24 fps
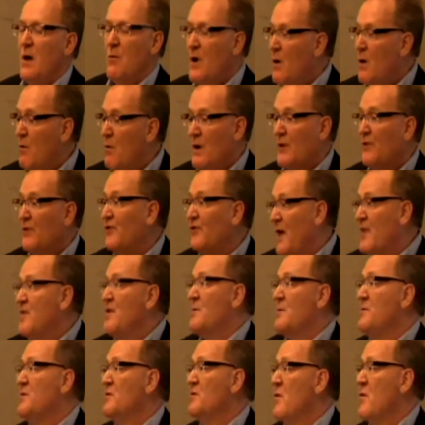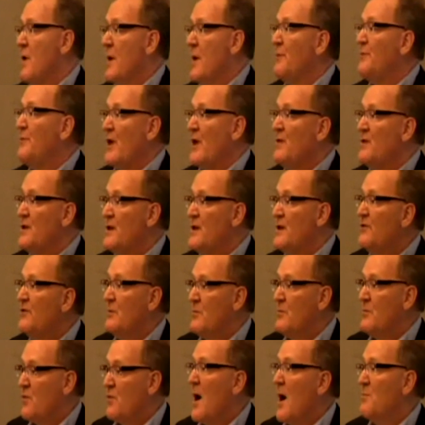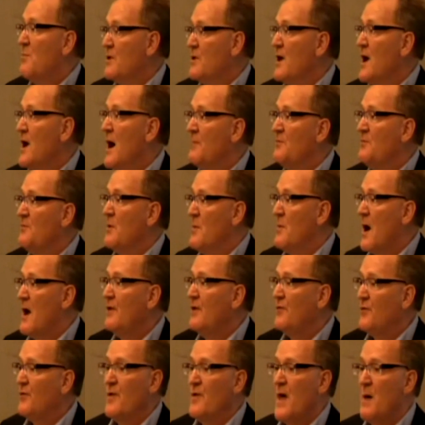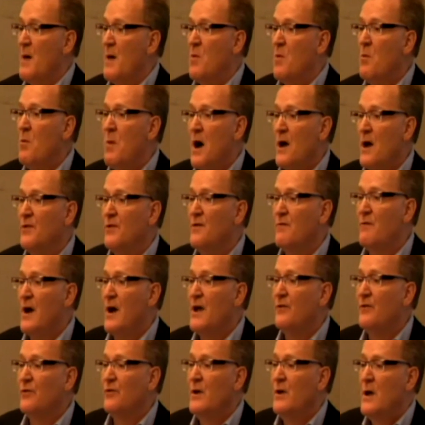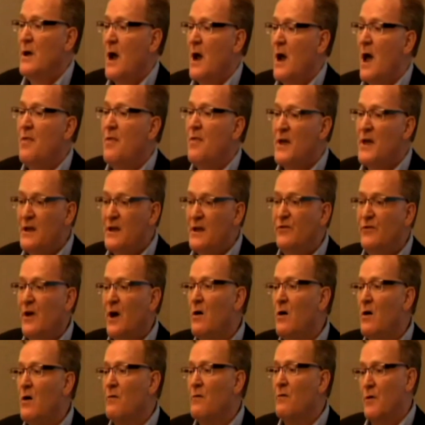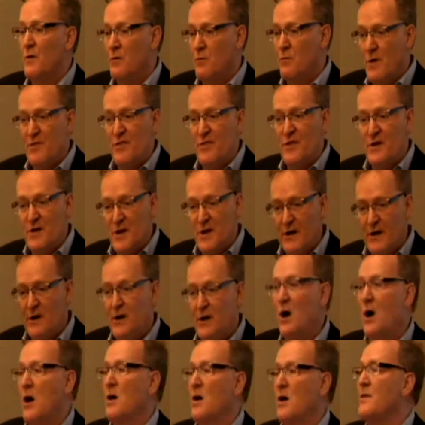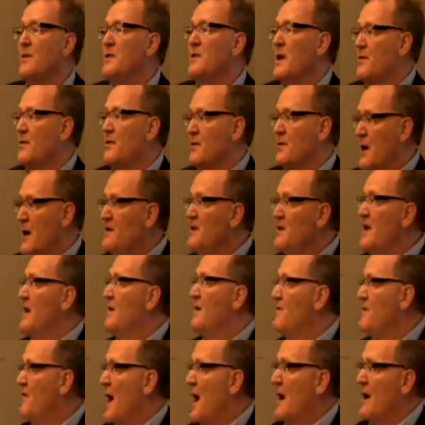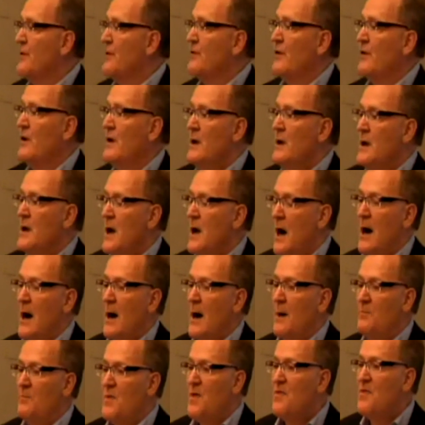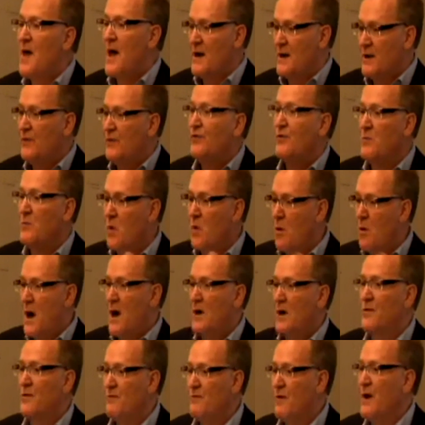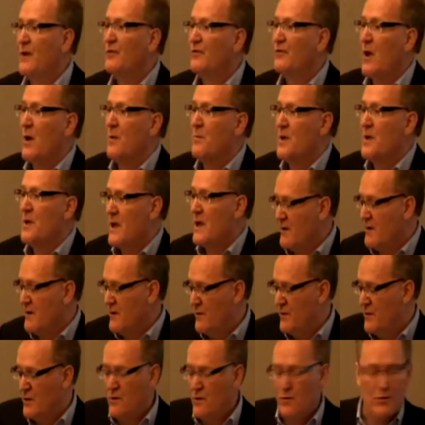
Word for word: We don't want to send them to a website that isn't properly optimized for that mobile device. And they can tell with the N I C card and the other identifiers um, that that is a mobile device coming into the